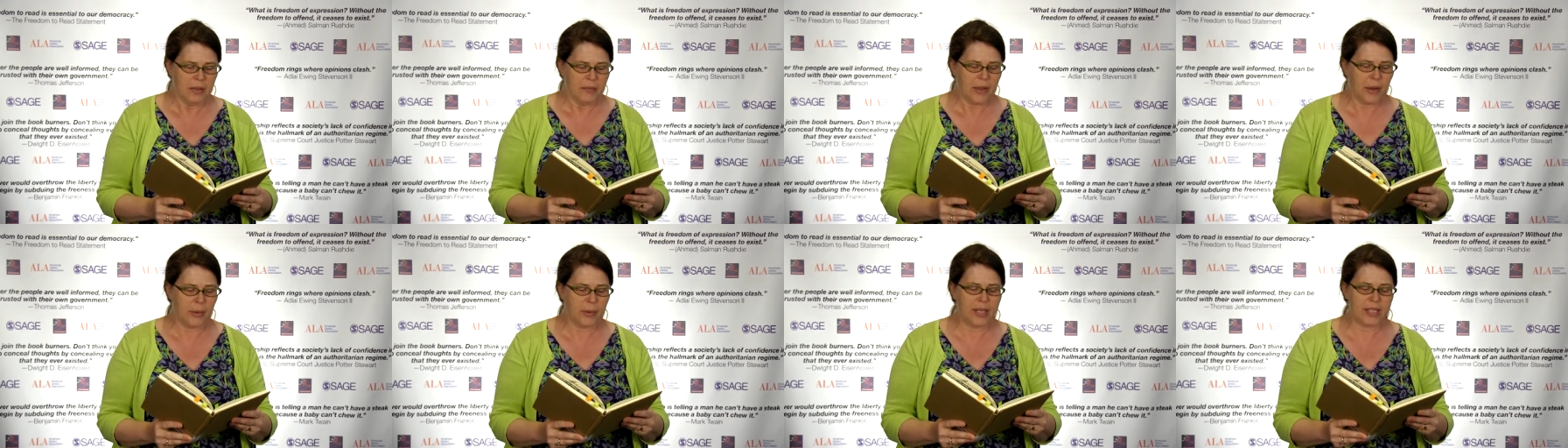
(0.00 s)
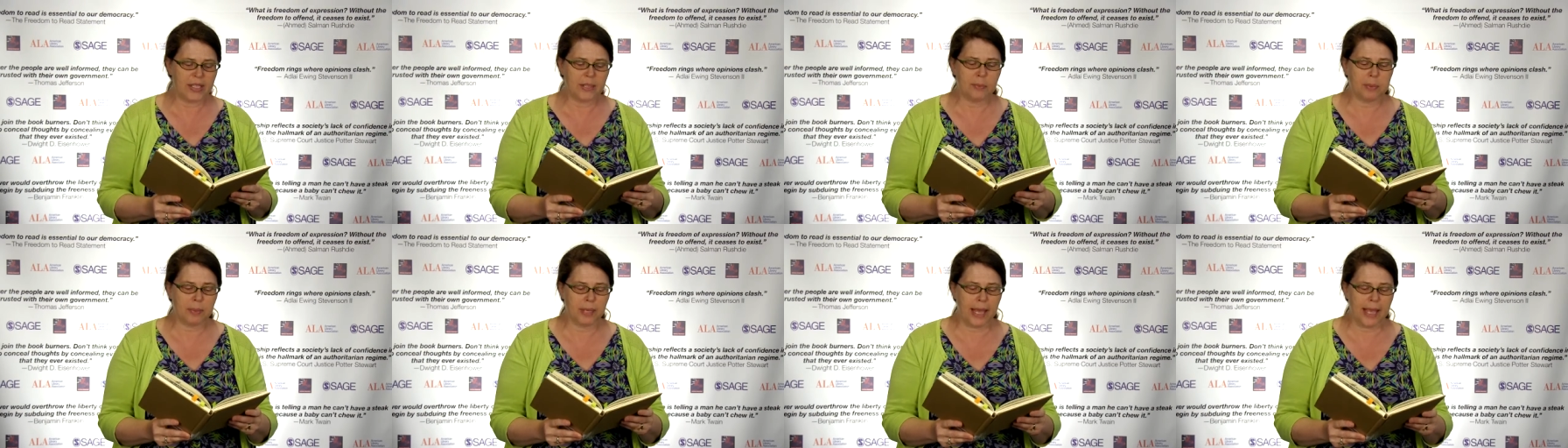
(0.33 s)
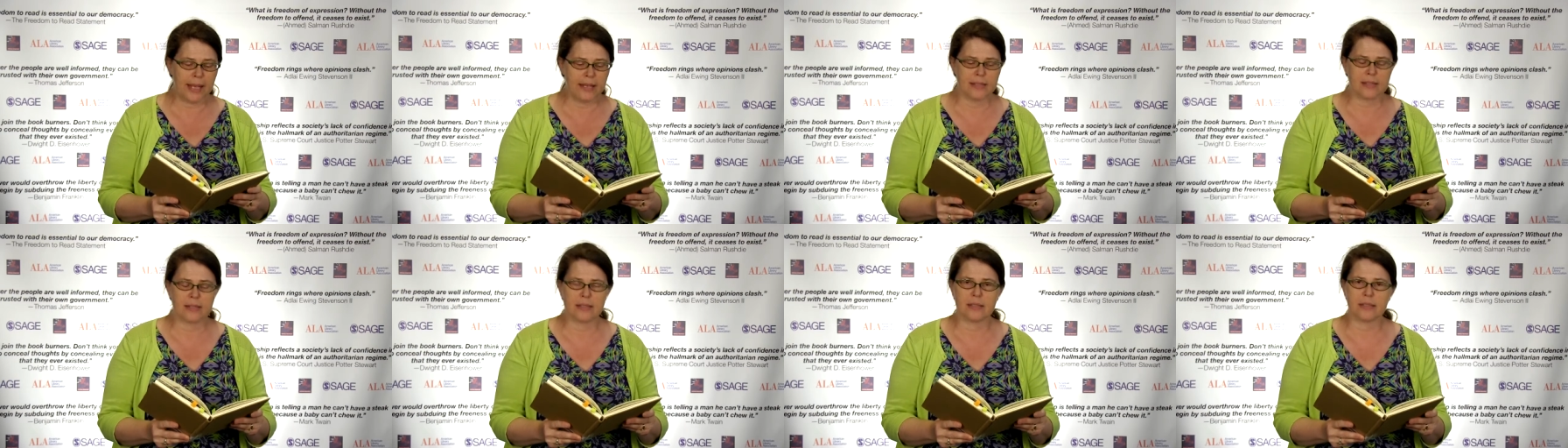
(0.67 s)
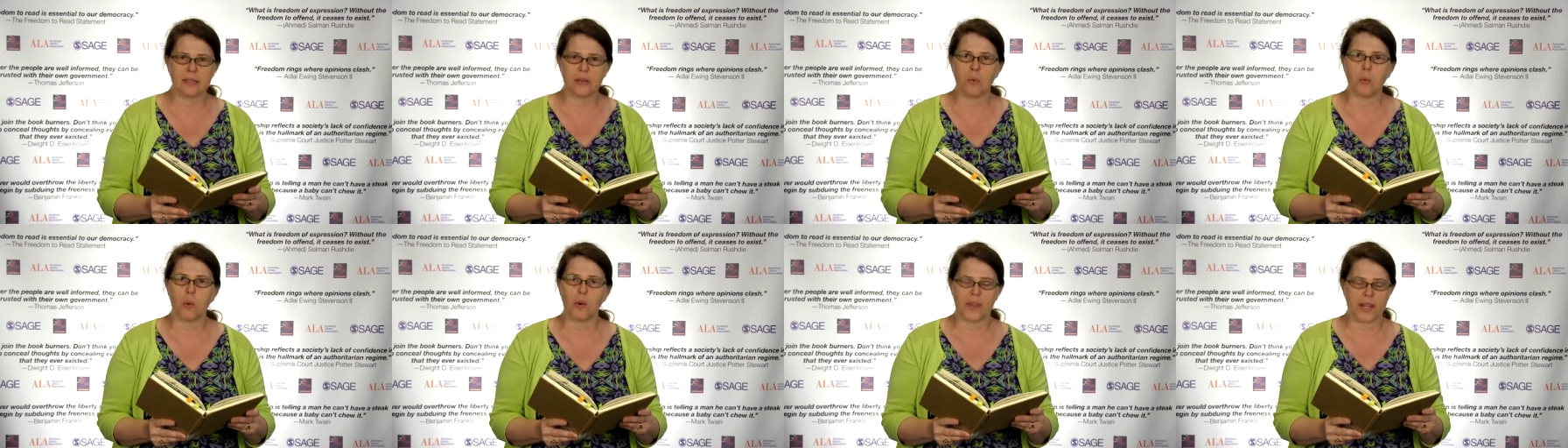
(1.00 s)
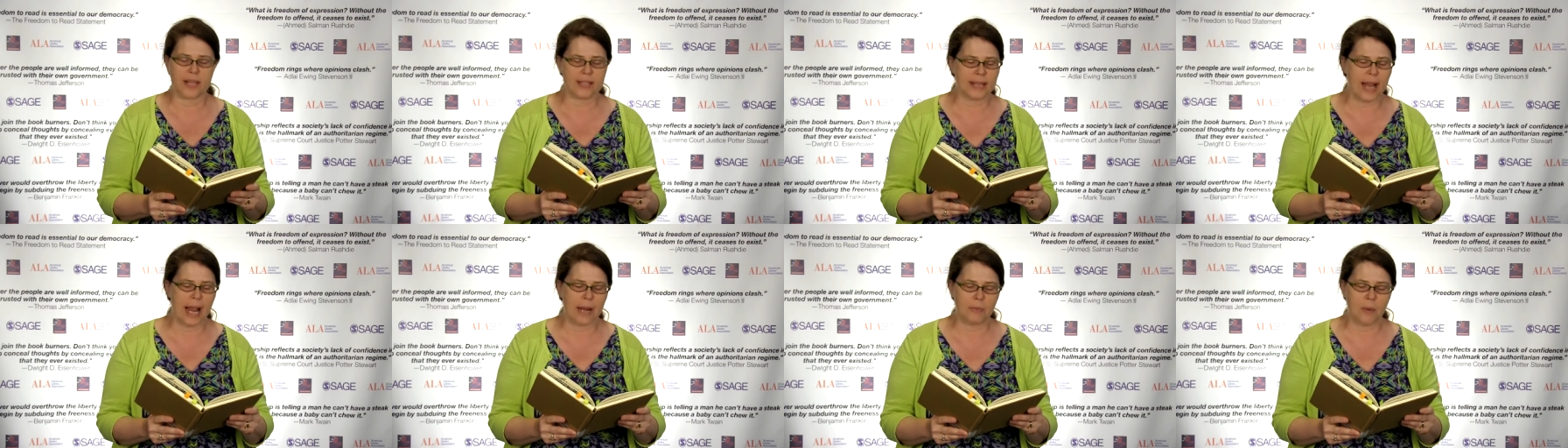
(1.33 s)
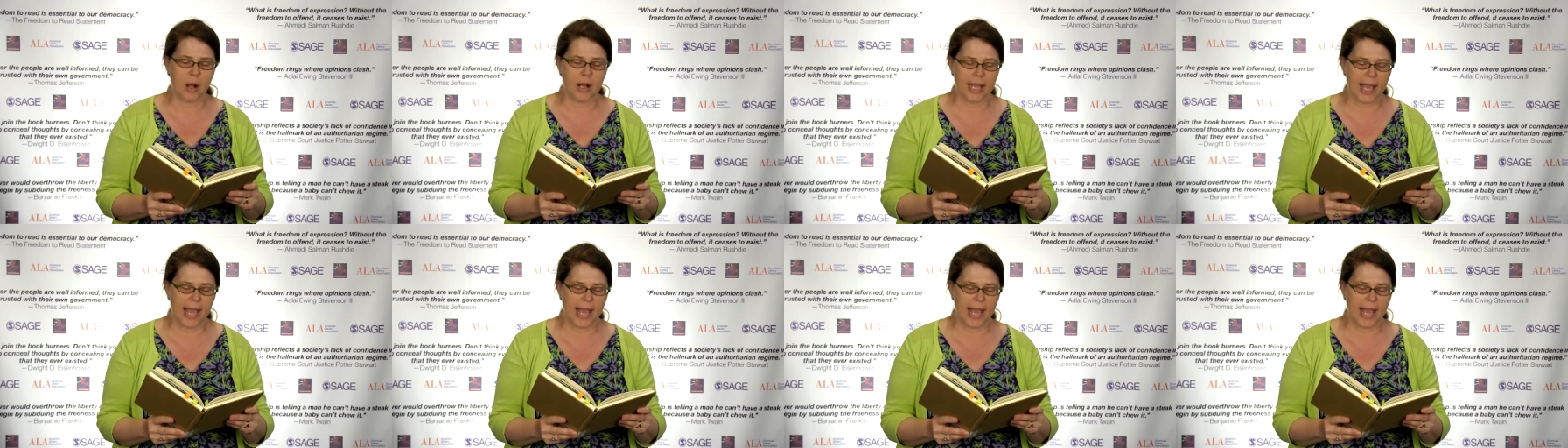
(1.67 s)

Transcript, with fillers: There is a place where the sidewalk